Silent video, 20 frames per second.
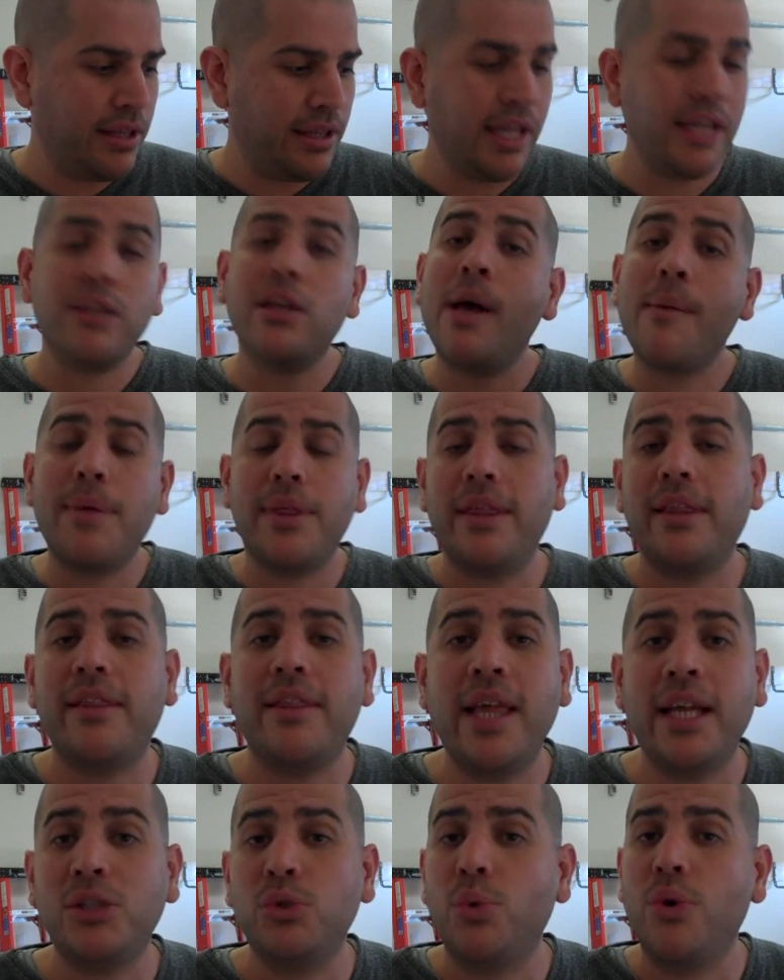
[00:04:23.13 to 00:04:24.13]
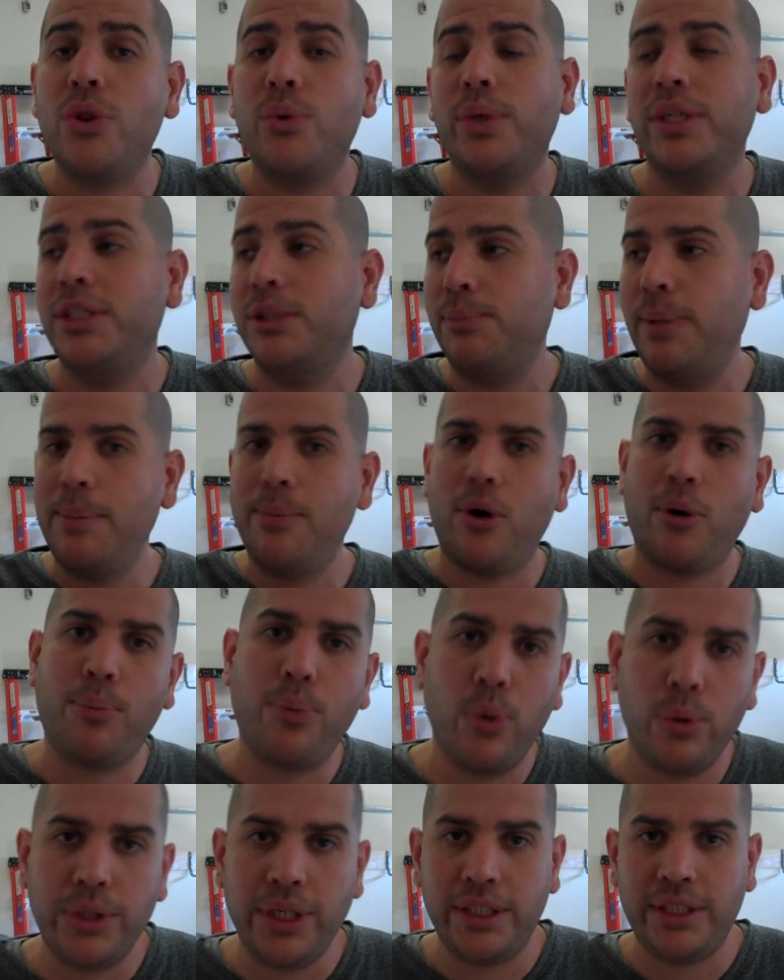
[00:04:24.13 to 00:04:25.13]
That's one of the reasons people are
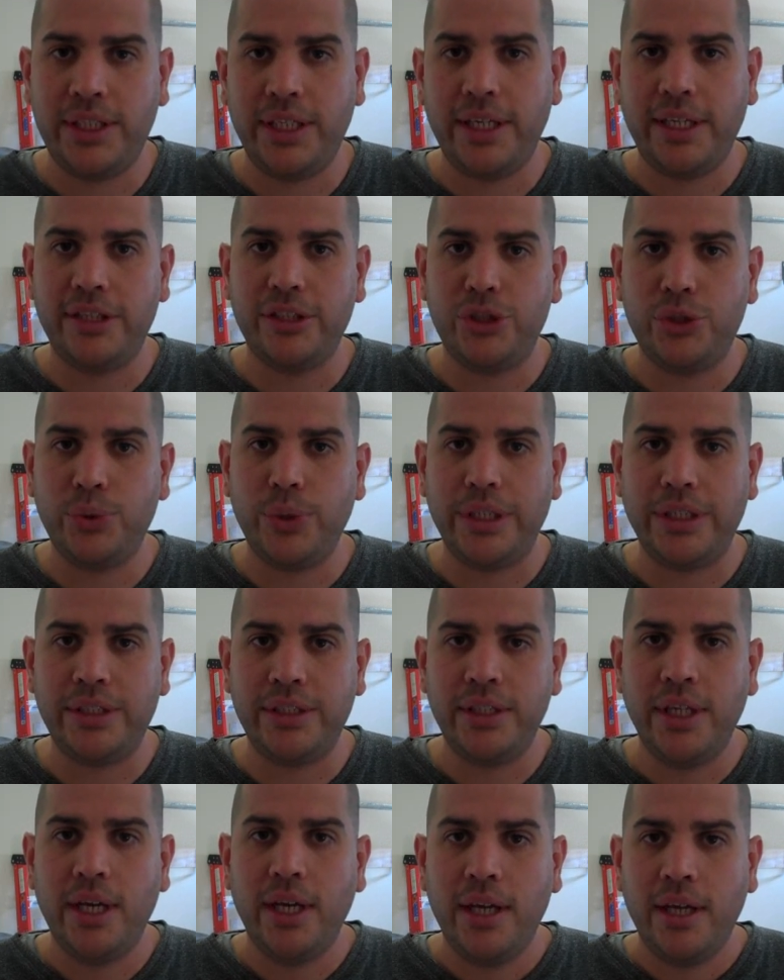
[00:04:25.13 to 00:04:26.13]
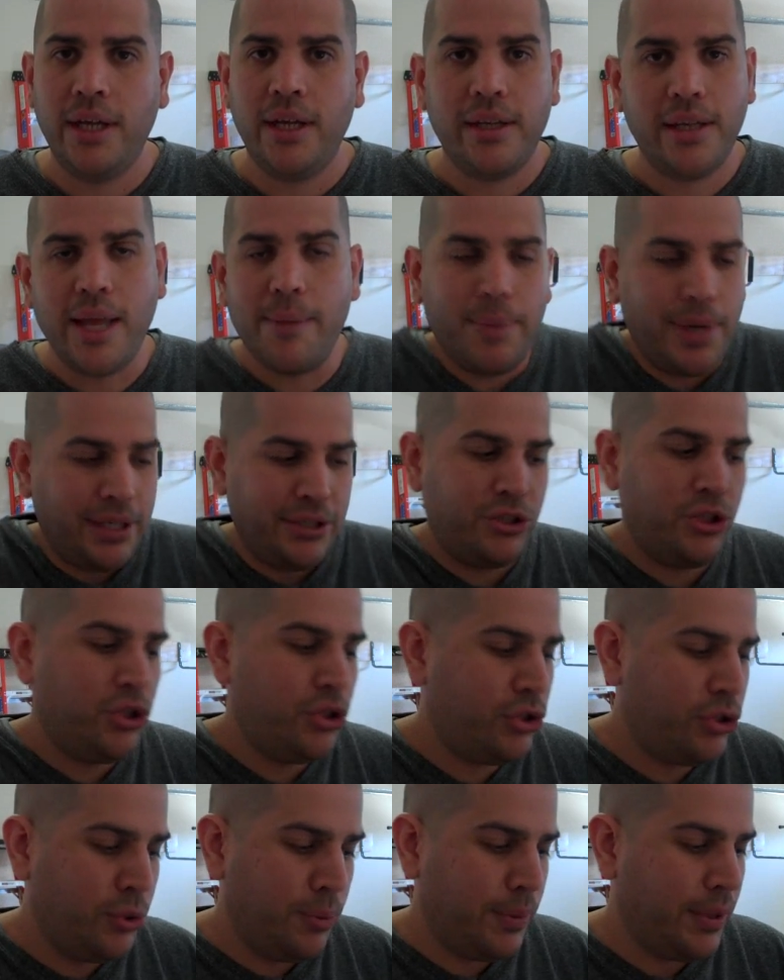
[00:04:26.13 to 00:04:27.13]
protesting in the streets. Not because
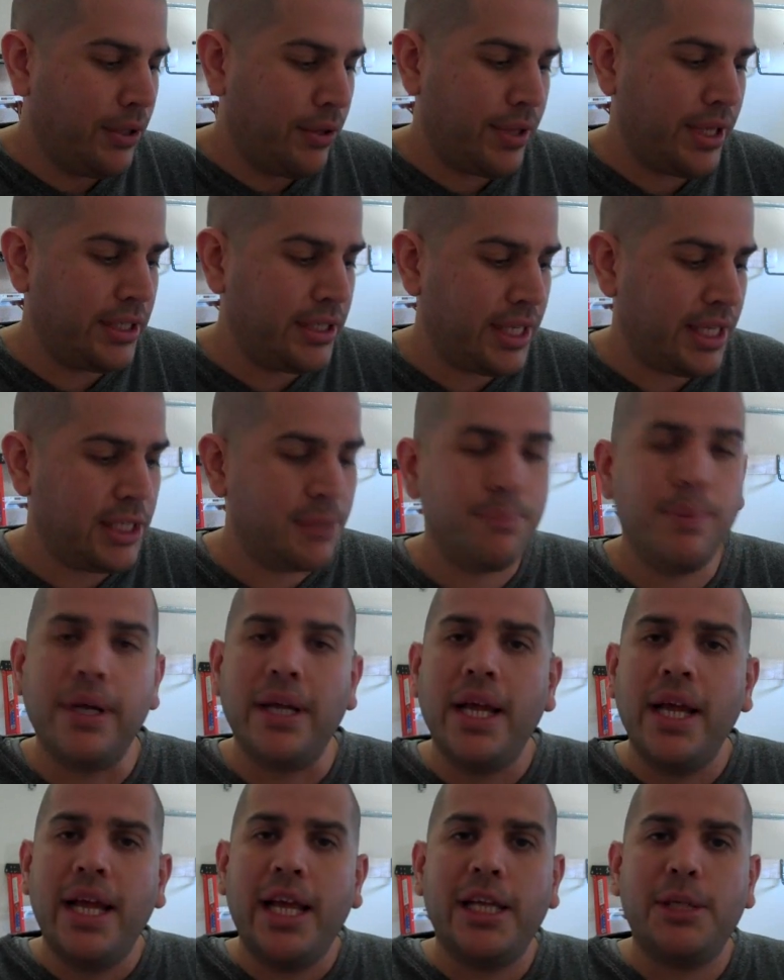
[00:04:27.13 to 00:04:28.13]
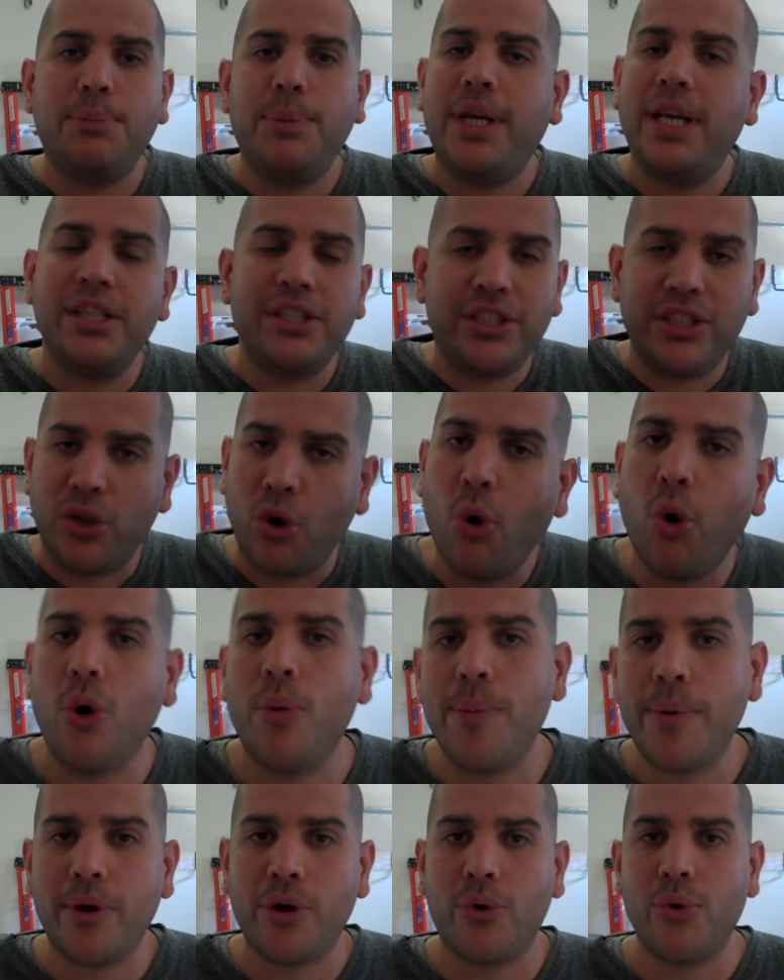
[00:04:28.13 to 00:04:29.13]
stupid little things like this, but it's because of the
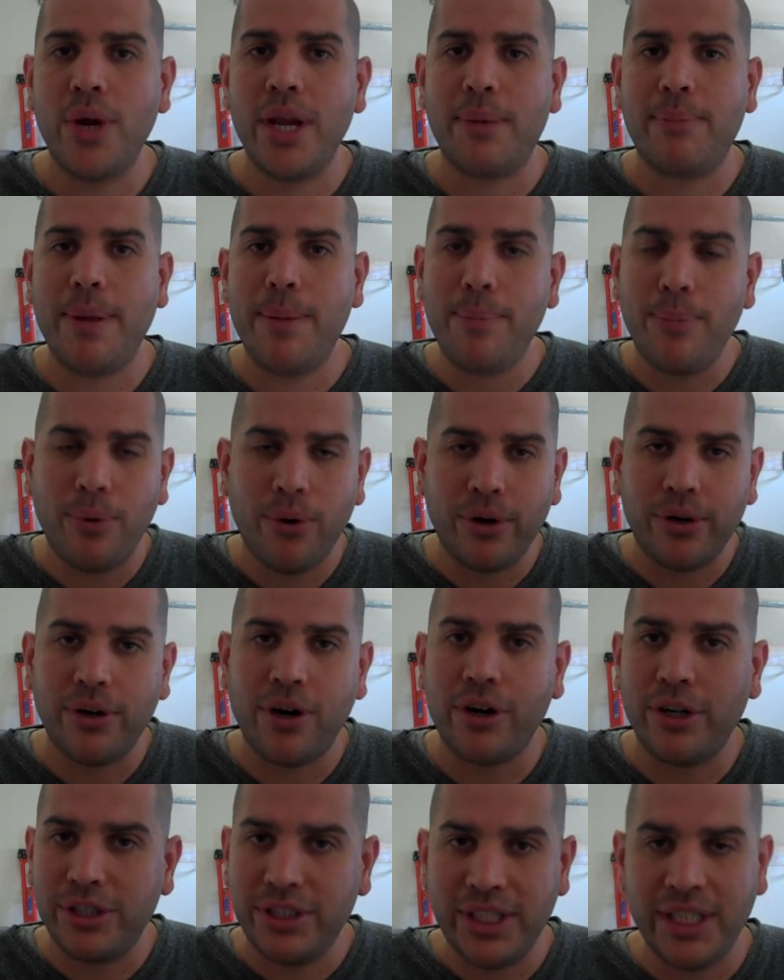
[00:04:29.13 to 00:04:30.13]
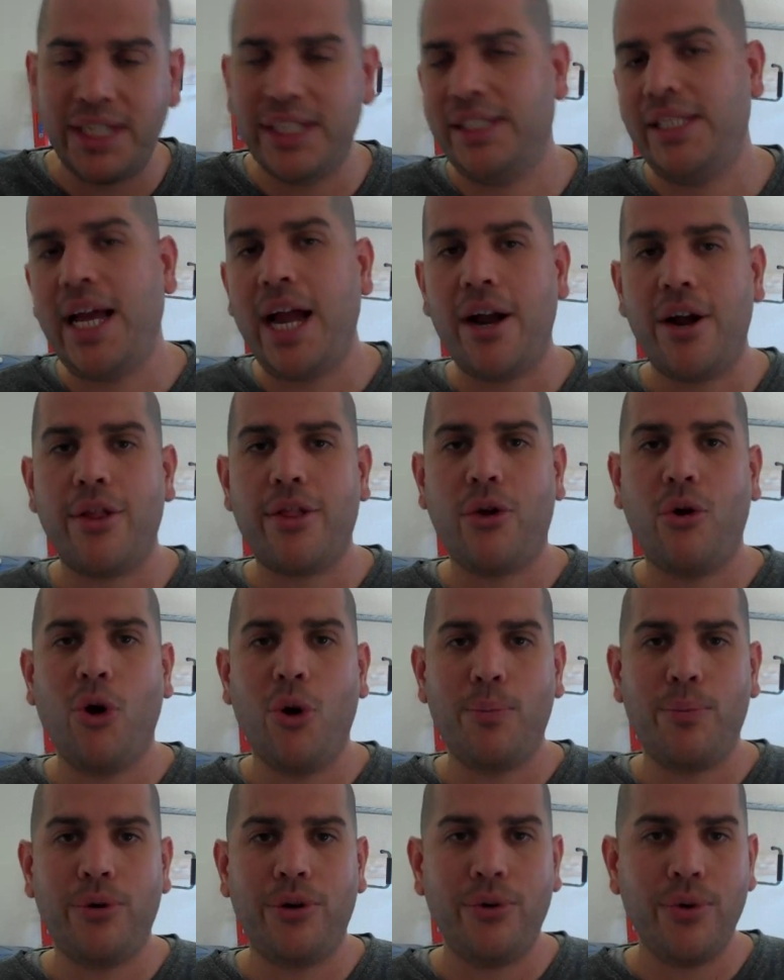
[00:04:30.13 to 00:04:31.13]
corporate greed. People are sick and tired of the
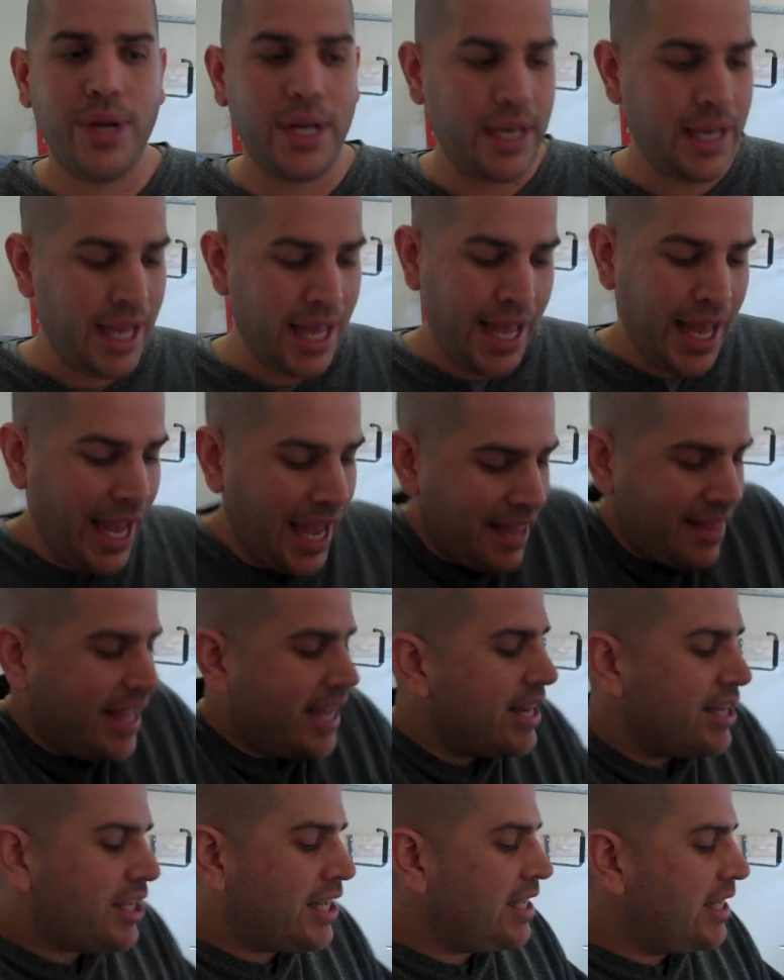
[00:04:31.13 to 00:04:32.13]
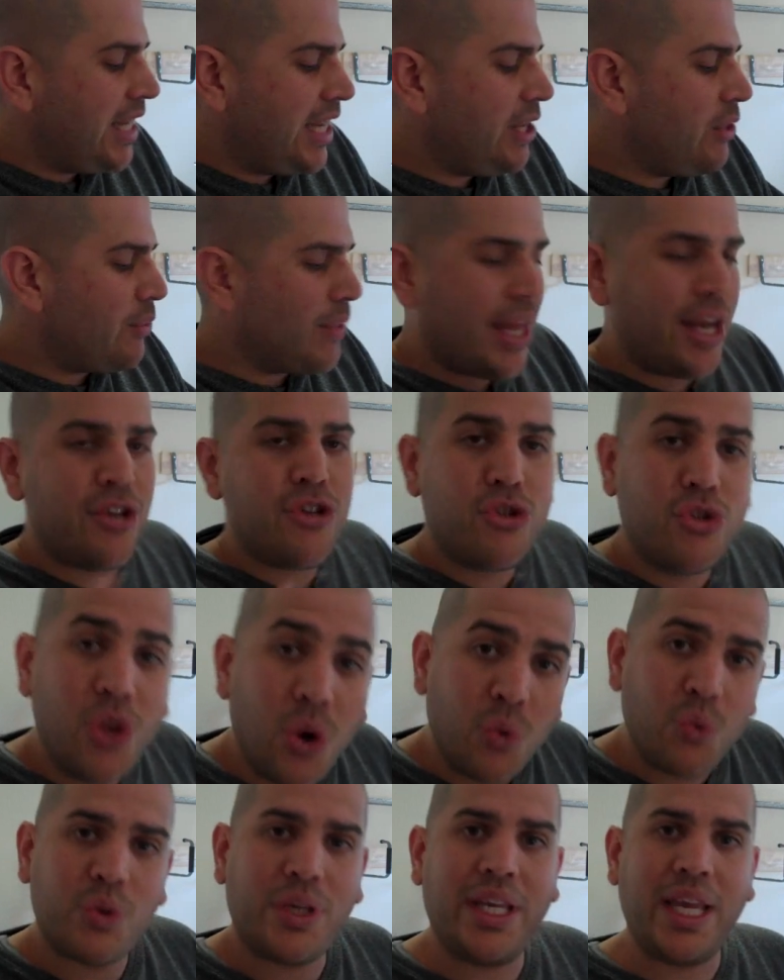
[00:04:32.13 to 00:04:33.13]
corporate greed. And they just continue. They just
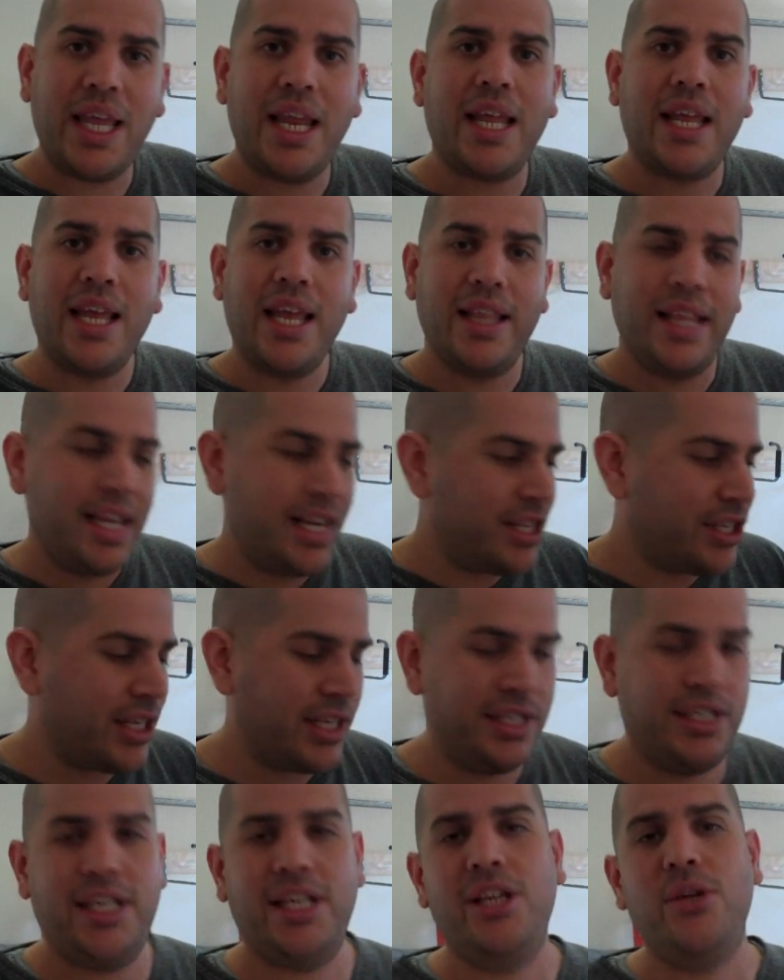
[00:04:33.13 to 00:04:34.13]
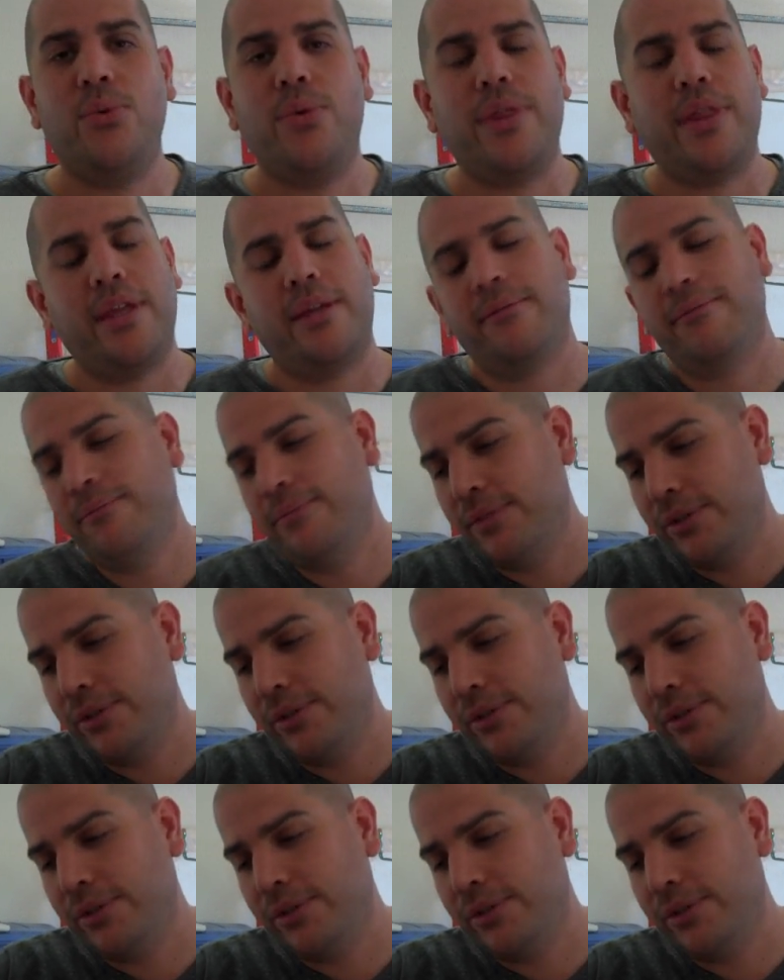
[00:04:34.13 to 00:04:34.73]
don't get it. And they just continue with it.